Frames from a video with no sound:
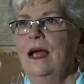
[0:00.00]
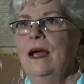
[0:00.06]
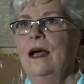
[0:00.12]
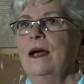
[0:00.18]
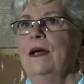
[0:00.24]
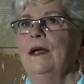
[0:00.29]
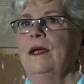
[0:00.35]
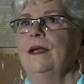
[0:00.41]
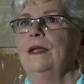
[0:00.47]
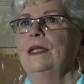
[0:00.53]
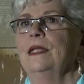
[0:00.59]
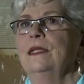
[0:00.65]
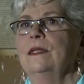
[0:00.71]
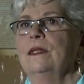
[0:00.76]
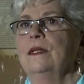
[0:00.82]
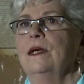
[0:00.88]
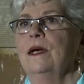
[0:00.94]
Uh,
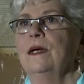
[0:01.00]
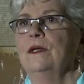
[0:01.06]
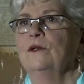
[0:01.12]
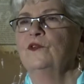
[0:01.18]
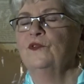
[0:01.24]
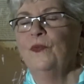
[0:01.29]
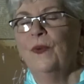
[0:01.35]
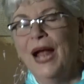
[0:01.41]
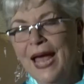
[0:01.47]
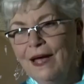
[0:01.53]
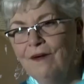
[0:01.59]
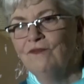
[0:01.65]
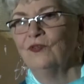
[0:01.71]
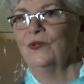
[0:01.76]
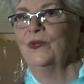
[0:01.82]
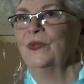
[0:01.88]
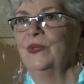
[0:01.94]

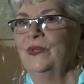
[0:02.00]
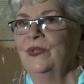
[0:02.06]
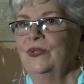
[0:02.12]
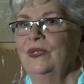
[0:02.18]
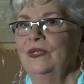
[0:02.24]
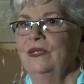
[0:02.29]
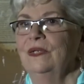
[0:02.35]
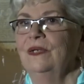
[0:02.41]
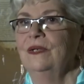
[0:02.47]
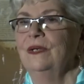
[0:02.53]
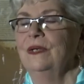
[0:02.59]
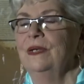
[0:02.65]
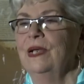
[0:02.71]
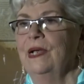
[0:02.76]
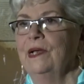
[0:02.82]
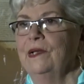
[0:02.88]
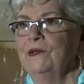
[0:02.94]
travel.
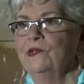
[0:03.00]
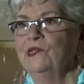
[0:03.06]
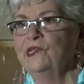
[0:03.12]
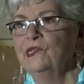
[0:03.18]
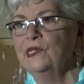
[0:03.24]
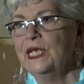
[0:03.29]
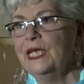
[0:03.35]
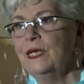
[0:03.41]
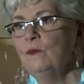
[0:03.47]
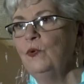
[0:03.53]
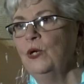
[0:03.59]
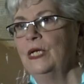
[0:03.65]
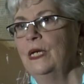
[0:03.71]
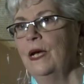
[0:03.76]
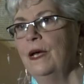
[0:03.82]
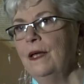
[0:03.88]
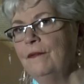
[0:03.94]
Uh, see
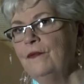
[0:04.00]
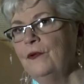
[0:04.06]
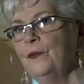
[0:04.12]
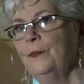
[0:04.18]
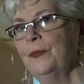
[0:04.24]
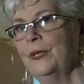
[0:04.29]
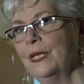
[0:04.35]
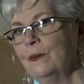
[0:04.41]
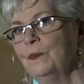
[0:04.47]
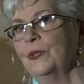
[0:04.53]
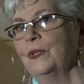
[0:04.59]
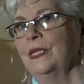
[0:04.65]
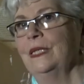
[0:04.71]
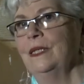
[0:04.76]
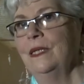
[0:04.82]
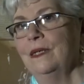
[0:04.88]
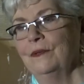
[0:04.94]
what other people
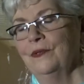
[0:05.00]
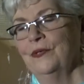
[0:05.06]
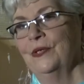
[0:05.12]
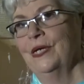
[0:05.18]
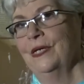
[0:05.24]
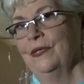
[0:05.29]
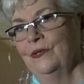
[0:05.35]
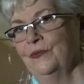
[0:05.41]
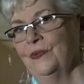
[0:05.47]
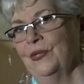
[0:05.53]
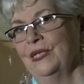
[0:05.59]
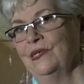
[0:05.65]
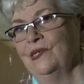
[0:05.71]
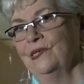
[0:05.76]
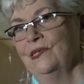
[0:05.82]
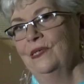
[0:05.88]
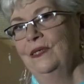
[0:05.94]
in other
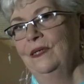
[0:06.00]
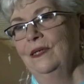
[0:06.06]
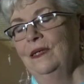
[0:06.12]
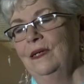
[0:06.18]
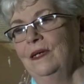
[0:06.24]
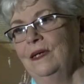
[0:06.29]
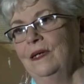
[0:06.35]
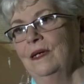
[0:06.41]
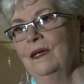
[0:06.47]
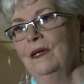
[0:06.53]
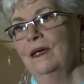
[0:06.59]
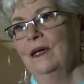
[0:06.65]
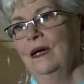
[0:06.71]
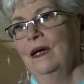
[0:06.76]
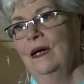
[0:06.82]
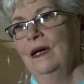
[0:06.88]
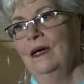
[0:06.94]
countries
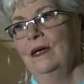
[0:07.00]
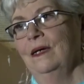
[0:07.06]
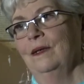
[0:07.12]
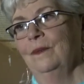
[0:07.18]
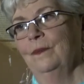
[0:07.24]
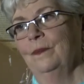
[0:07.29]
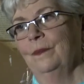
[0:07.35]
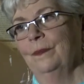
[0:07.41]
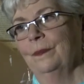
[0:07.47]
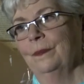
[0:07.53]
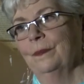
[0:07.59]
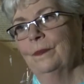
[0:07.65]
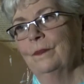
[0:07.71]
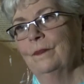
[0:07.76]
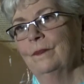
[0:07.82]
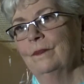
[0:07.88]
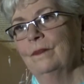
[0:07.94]
um,
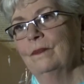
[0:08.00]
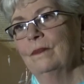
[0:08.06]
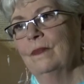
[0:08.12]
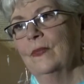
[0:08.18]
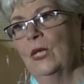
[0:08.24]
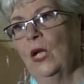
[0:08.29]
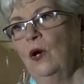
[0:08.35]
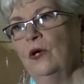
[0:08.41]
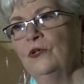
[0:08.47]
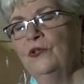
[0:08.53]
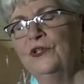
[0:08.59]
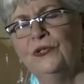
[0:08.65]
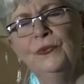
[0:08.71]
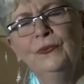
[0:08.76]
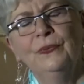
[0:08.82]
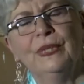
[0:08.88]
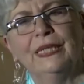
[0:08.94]
are
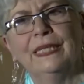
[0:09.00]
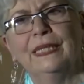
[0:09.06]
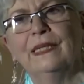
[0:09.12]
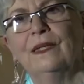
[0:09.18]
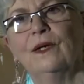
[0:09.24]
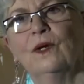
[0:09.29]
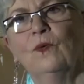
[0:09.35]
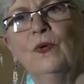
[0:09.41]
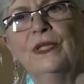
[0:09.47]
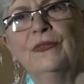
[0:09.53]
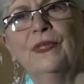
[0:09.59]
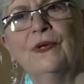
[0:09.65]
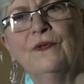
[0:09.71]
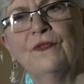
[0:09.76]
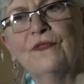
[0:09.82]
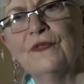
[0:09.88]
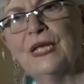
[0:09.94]
doing, what
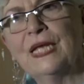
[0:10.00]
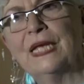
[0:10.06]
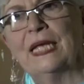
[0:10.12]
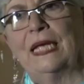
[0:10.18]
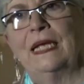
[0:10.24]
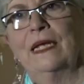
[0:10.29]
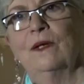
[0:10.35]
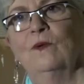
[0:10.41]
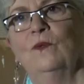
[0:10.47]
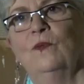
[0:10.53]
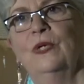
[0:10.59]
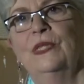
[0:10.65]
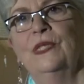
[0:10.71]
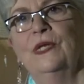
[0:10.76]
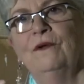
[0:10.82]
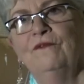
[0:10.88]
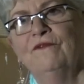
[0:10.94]
they're thinking,
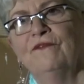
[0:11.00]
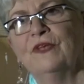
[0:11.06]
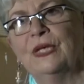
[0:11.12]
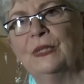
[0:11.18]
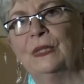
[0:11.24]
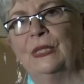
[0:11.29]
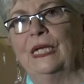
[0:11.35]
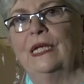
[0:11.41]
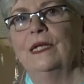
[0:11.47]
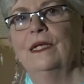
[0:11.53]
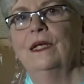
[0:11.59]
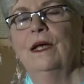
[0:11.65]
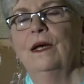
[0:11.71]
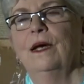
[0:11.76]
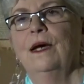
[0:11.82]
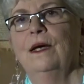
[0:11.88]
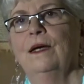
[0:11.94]
what they're feeling,
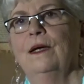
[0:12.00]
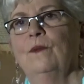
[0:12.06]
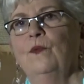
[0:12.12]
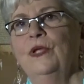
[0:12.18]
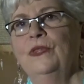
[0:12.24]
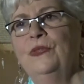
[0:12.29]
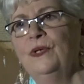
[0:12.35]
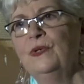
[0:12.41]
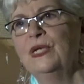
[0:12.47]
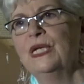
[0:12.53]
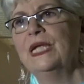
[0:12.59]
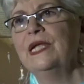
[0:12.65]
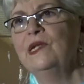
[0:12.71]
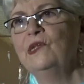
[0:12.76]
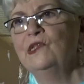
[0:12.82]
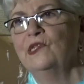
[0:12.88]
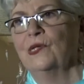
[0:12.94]
uh, what their
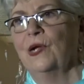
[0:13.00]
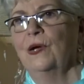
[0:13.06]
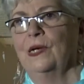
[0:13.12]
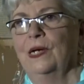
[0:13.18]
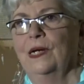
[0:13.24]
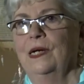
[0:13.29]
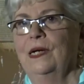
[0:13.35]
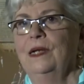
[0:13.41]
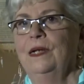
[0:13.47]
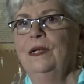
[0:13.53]
needs are.